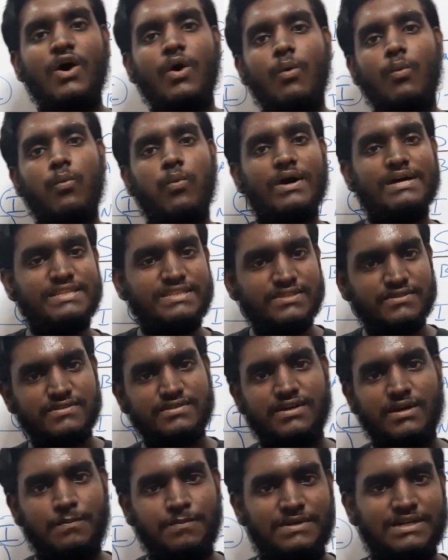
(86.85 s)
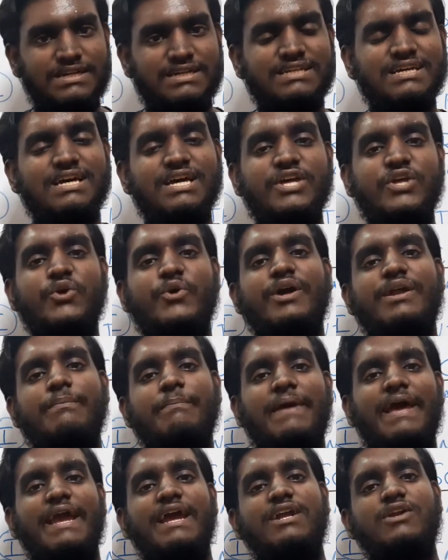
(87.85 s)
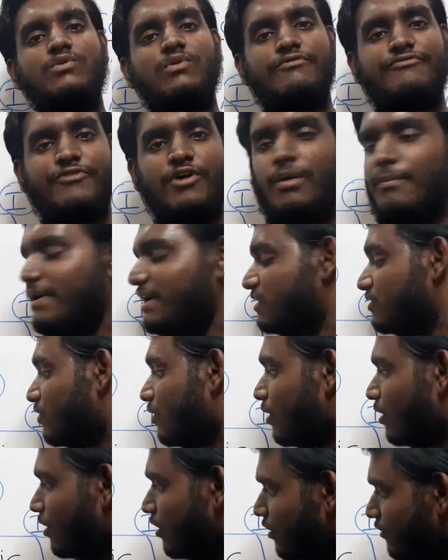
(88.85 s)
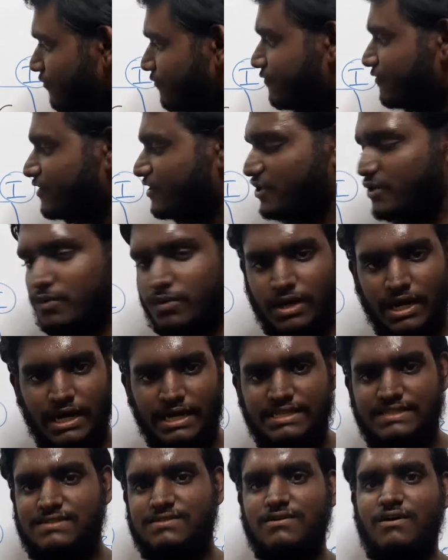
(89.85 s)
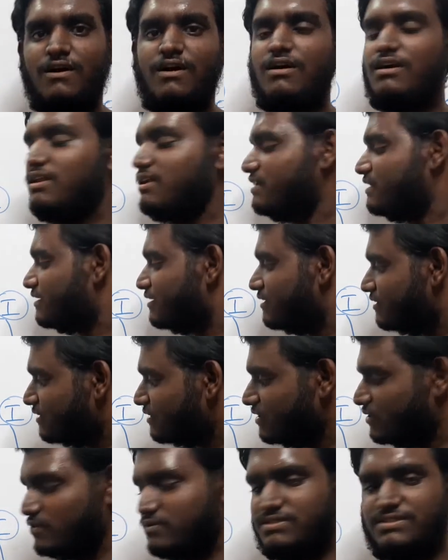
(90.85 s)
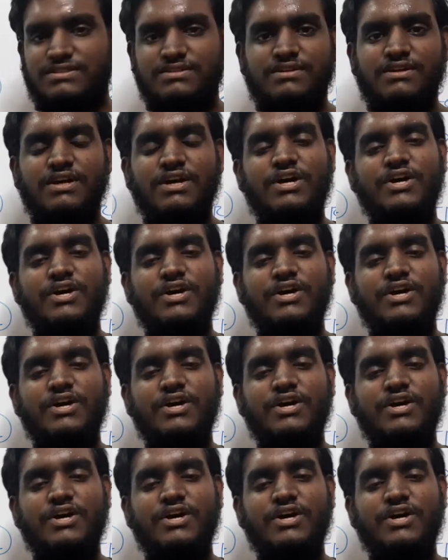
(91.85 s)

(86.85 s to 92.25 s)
Once you script it, you can make it to a format of cue cards or notes.